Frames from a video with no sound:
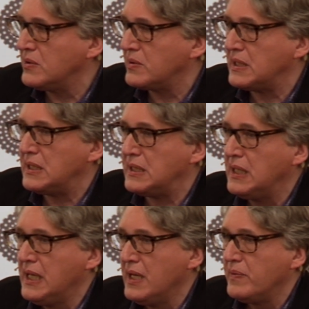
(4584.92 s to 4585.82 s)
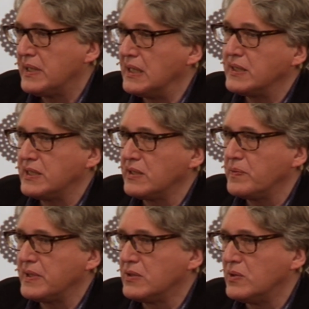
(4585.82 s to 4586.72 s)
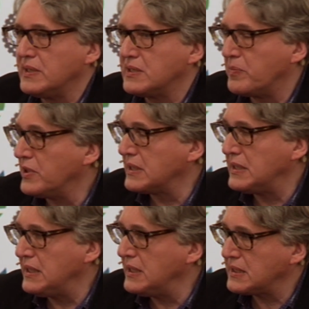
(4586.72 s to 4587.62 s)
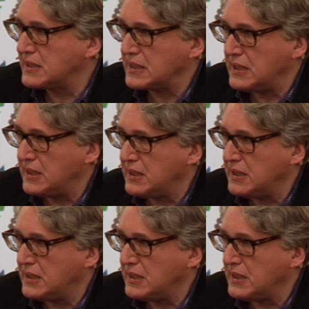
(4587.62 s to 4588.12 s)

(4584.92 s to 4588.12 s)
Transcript: go, yeah, there. We can think we go into politics